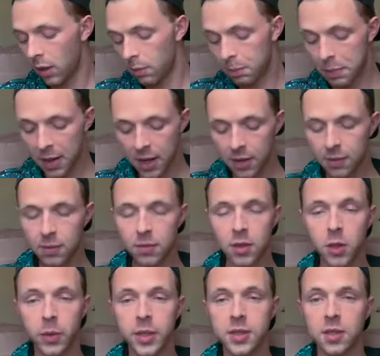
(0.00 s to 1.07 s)
But you
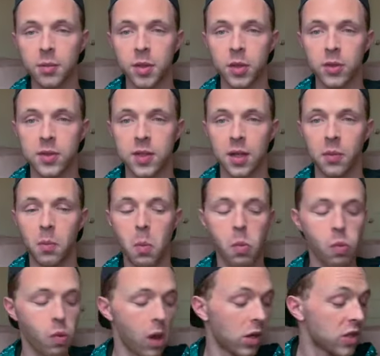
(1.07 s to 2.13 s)
win some, you lose some.
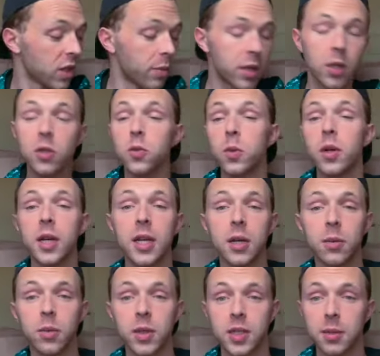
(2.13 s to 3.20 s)
Some of those will get a
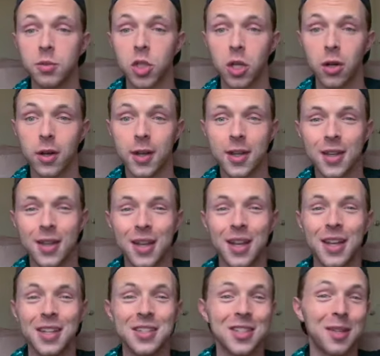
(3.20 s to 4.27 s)
redemption arc.
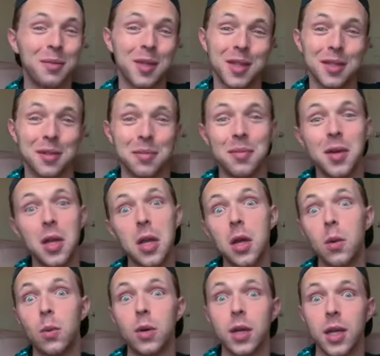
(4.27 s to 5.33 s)
Some of them
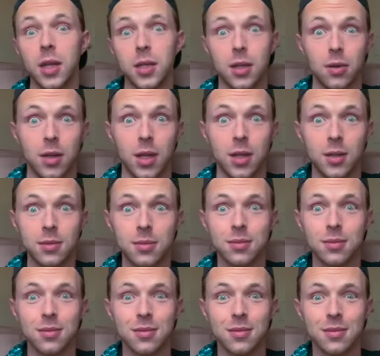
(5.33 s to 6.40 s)
will get donated.
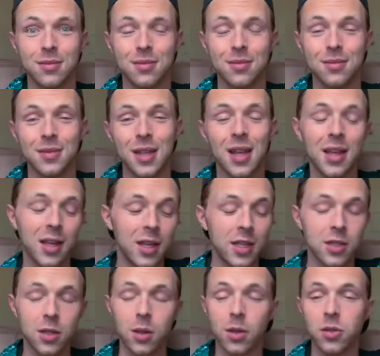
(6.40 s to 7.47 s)

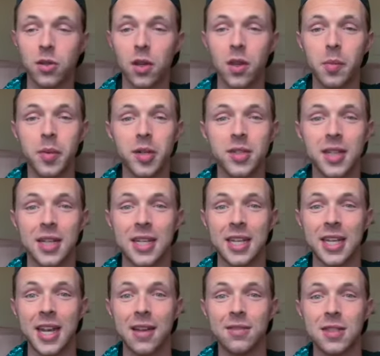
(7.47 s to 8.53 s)
So those are all the books I
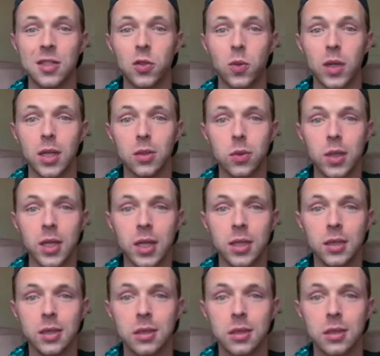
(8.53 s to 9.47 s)
DNF'd in 2020.